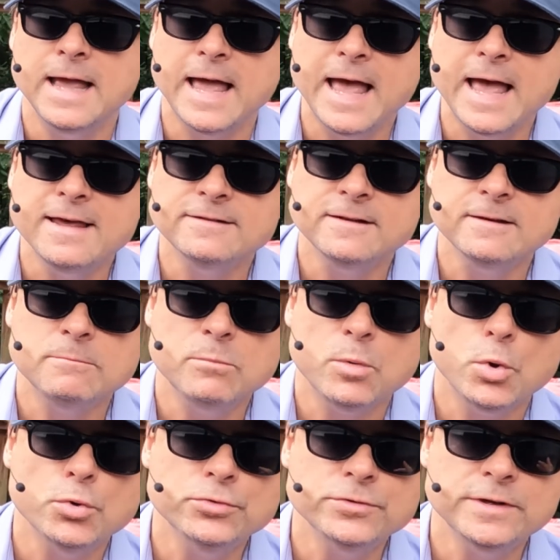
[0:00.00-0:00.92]
As in
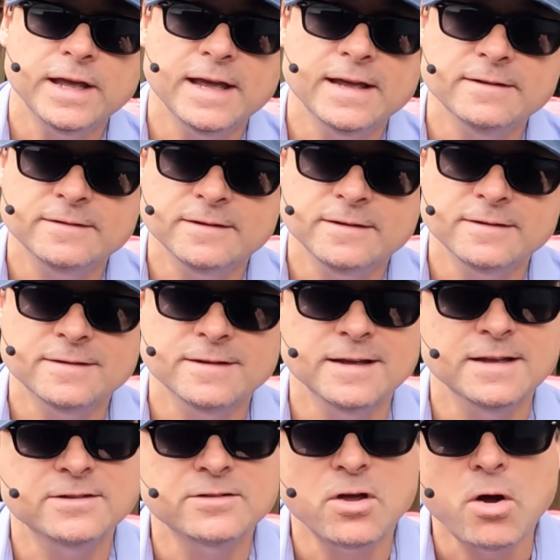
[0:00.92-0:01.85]
most cases,
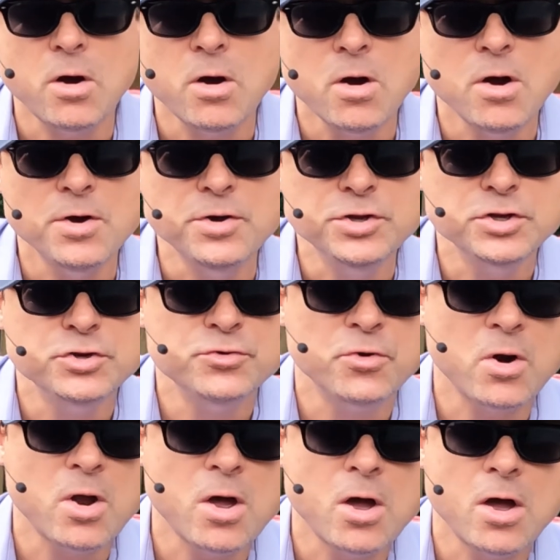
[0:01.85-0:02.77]
it's hard to
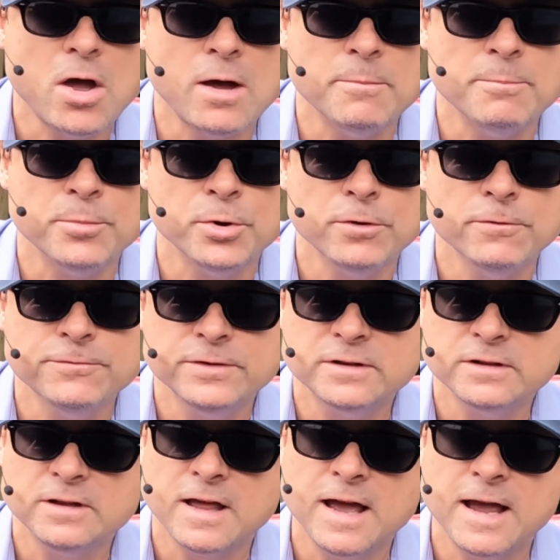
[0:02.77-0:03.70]
draw a
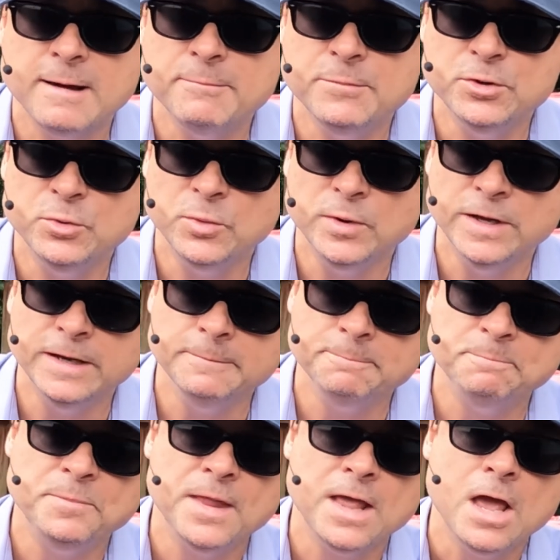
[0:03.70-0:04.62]
perfect line
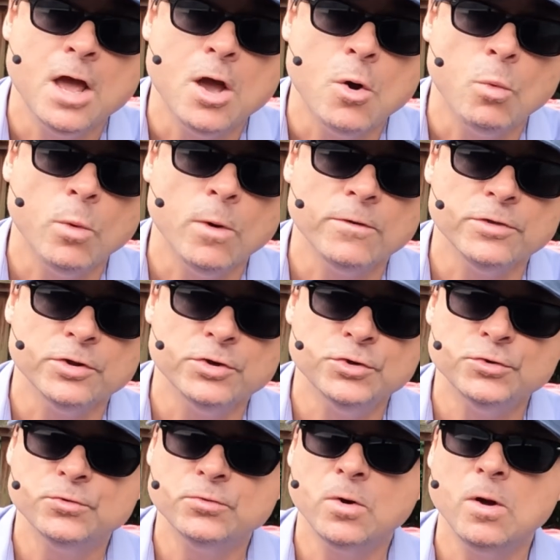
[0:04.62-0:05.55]
between where the
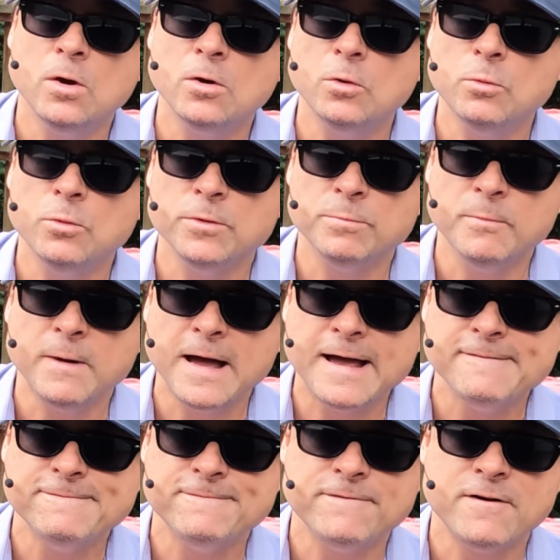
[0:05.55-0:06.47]
struggle with
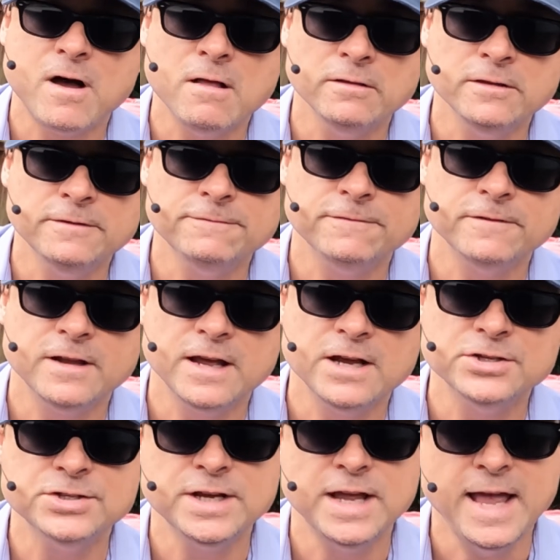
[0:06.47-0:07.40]
my fallen
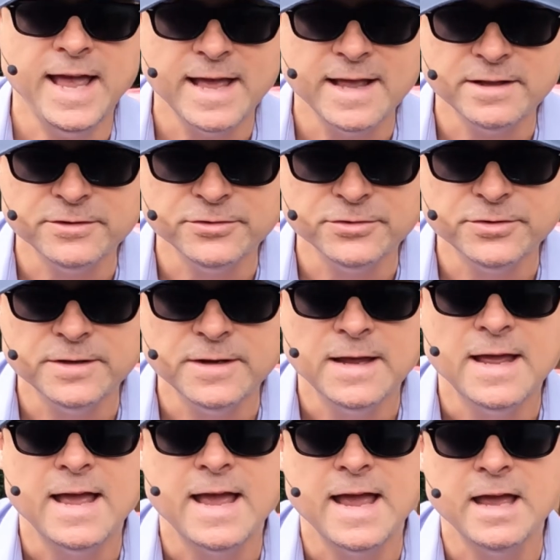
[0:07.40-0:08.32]
flesh ends
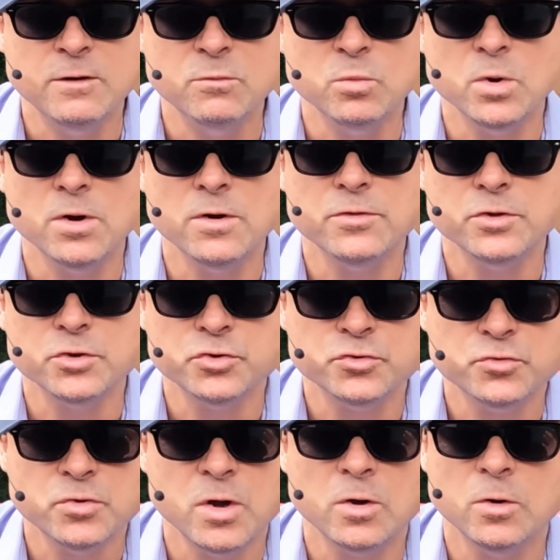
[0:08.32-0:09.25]
and where the
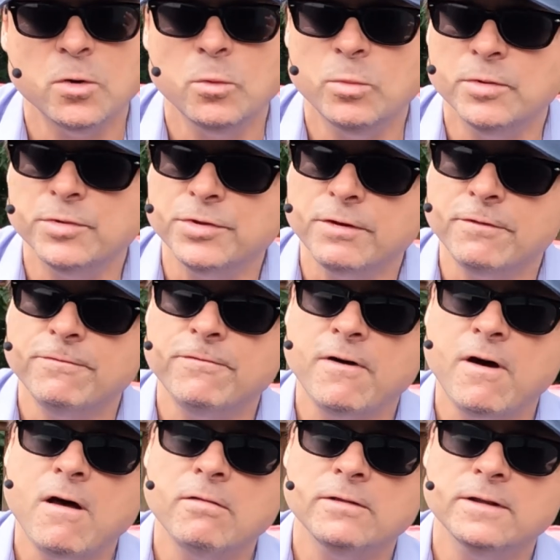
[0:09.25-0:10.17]
struggle with the
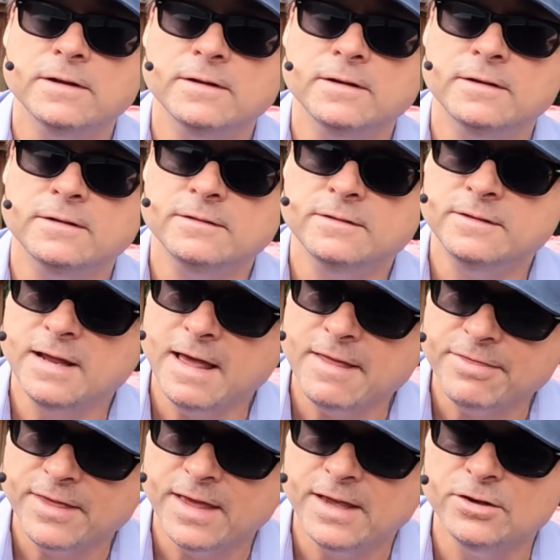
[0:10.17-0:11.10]
fallen
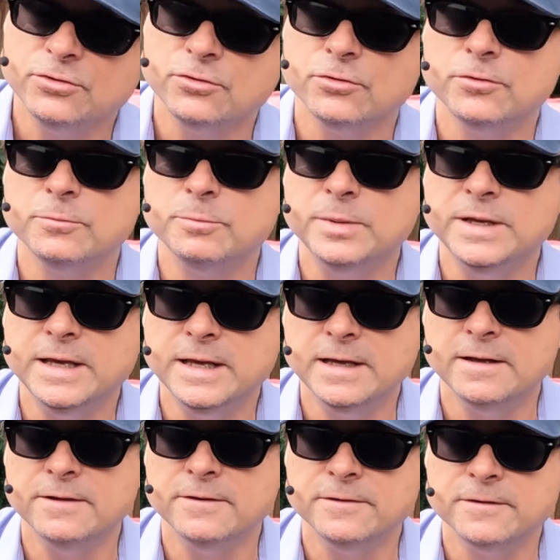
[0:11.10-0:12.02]
death angels
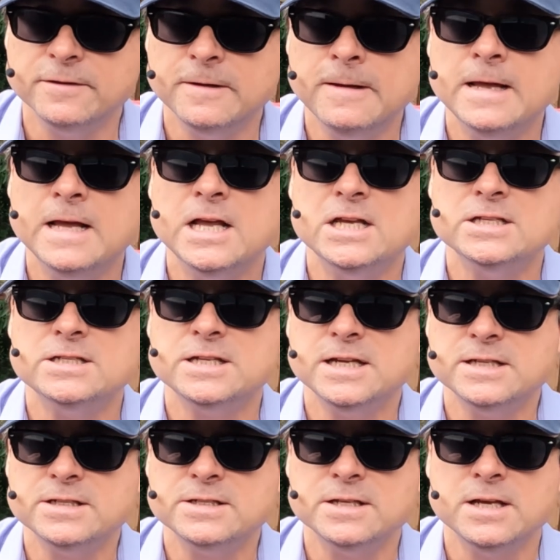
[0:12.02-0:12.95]
begins,
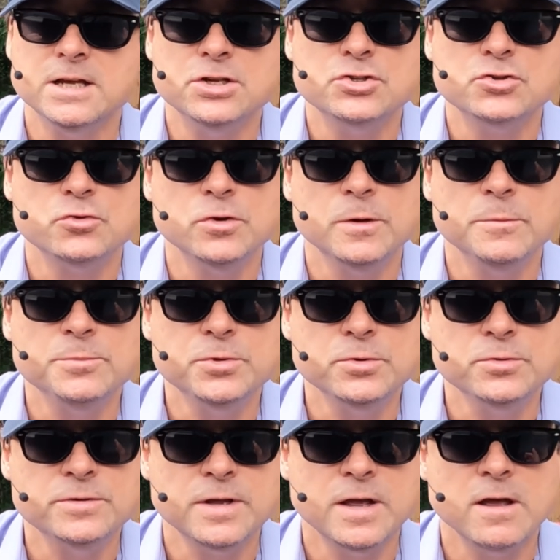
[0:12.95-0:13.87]
since
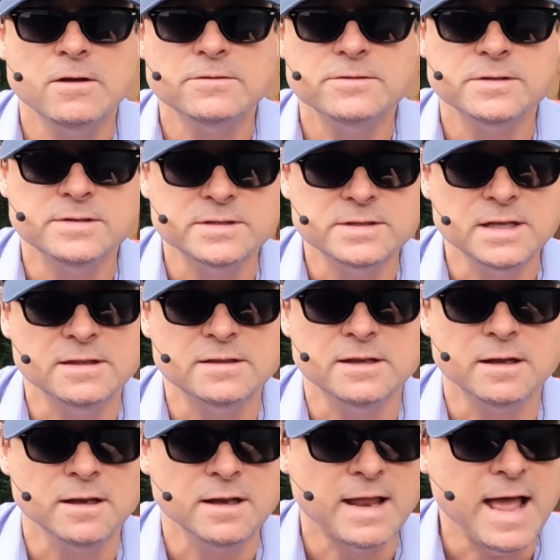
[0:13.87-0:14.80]
Scripture tells us that
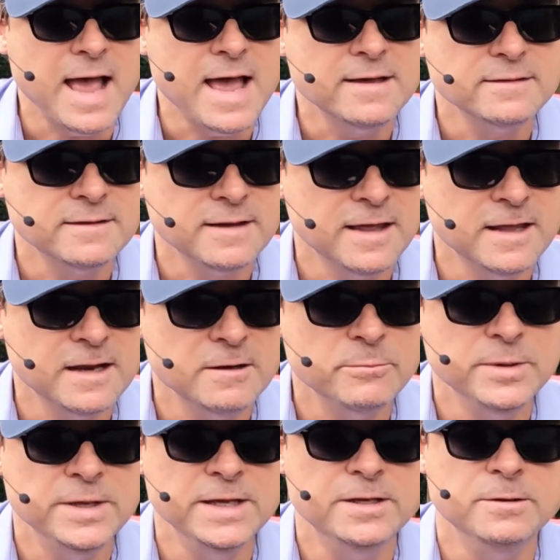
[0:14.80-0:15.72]
the last
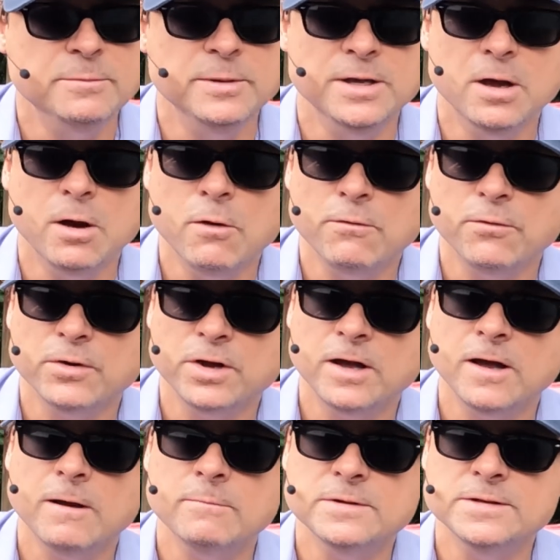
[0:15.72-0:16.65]
enemy to be
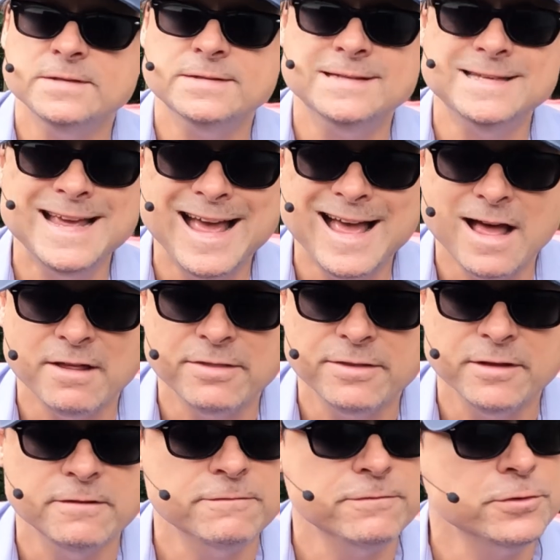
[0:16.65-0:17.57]
overcome is death
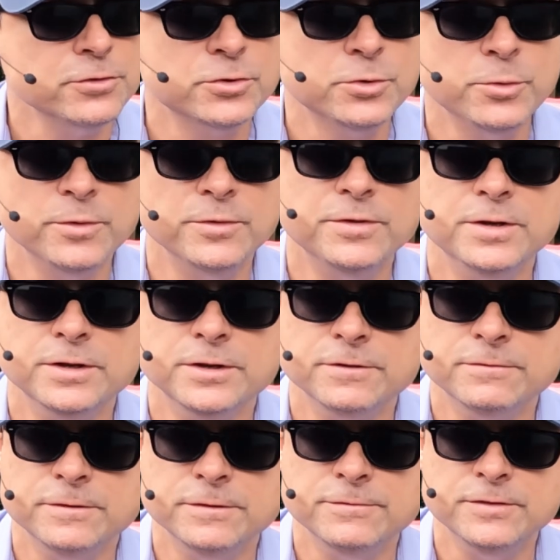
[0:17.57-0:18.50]
in 1
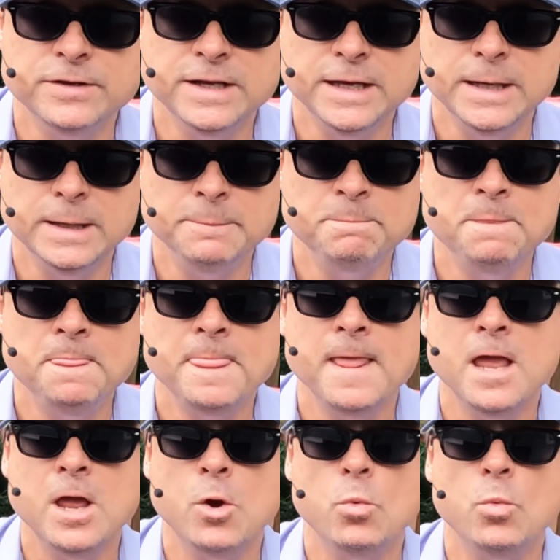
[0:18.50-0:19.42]
Corinthians 15,
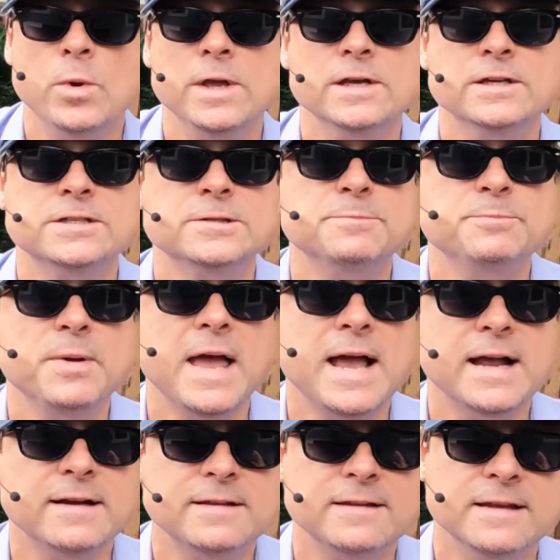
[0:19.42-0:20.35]
we
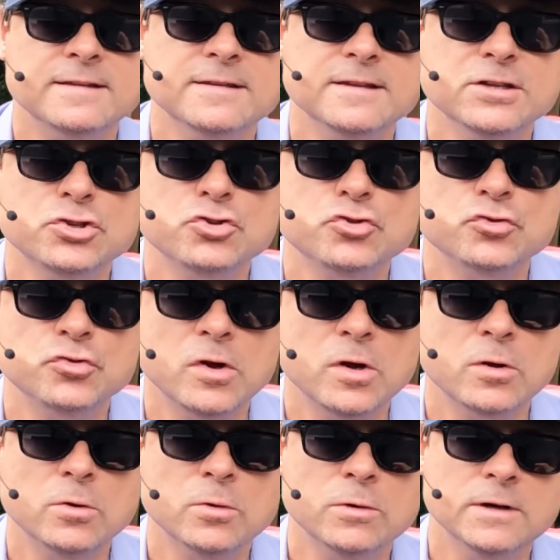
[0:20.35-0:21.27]
expect that this
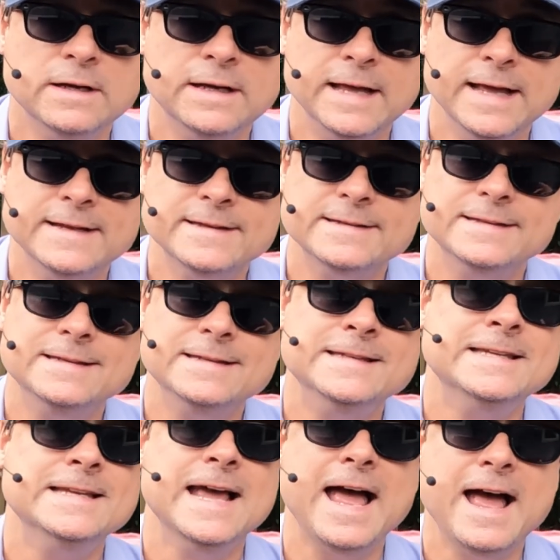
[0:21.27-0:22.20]
struggle against
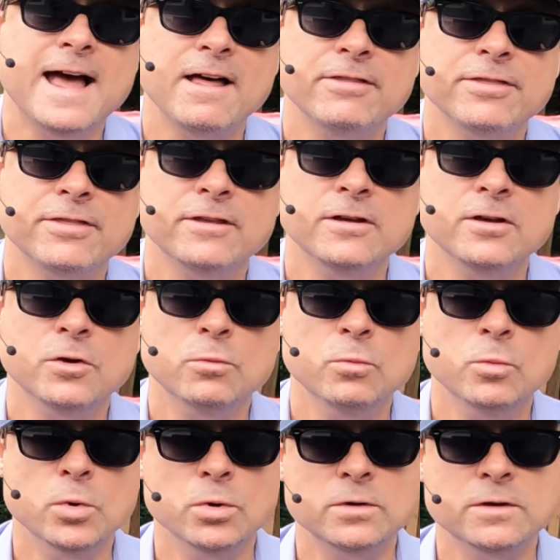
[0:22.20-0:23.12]
death
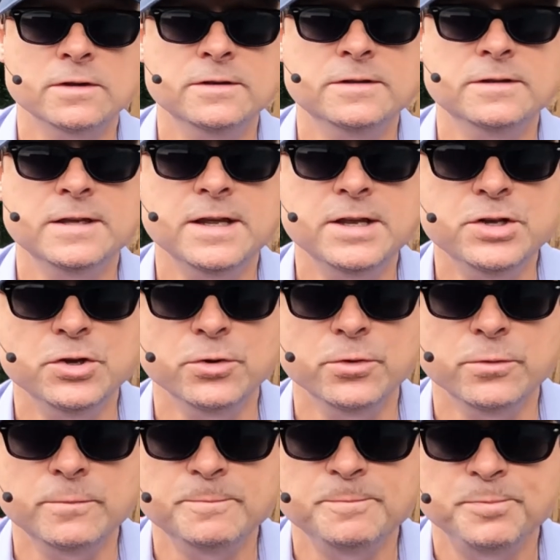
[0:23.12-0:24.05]
will
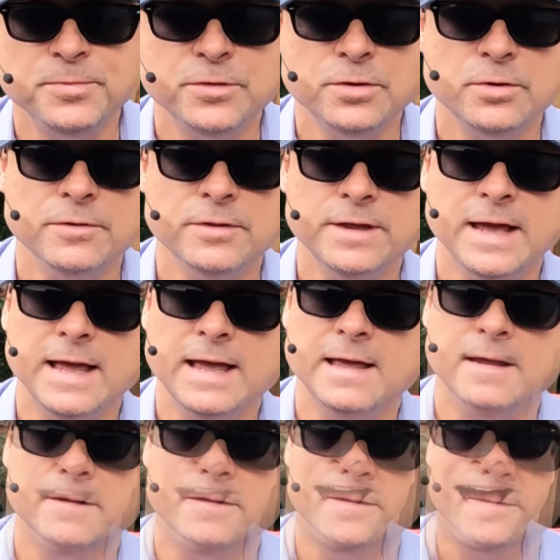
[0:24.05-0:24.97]
continue to the
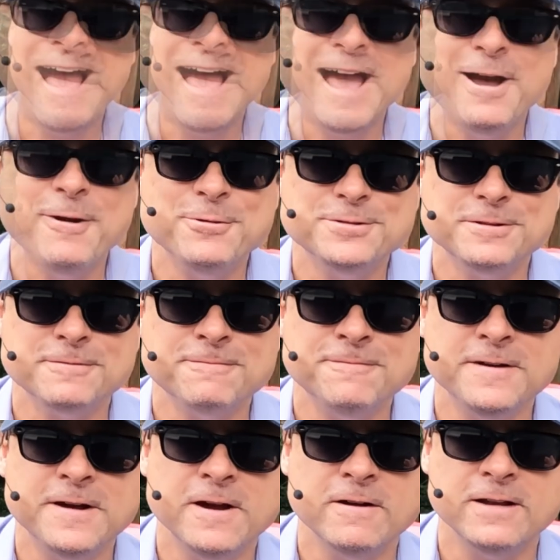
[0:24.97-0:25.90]
end. I was a
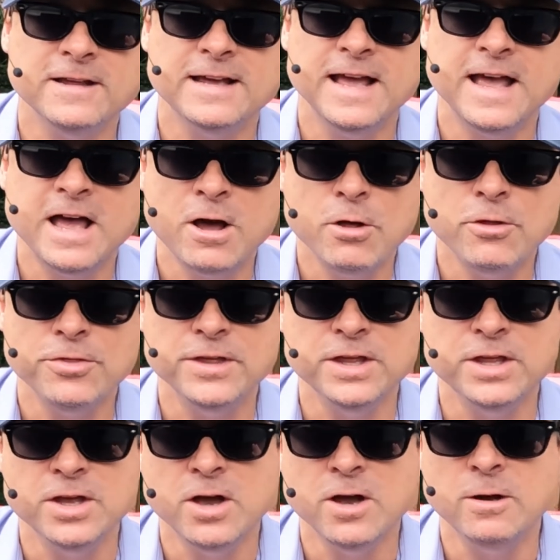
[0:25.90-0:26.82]
fairly healthy
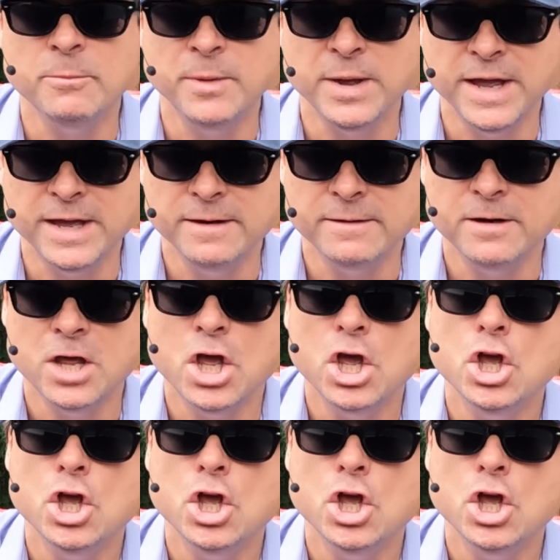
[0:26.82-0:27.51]
young man,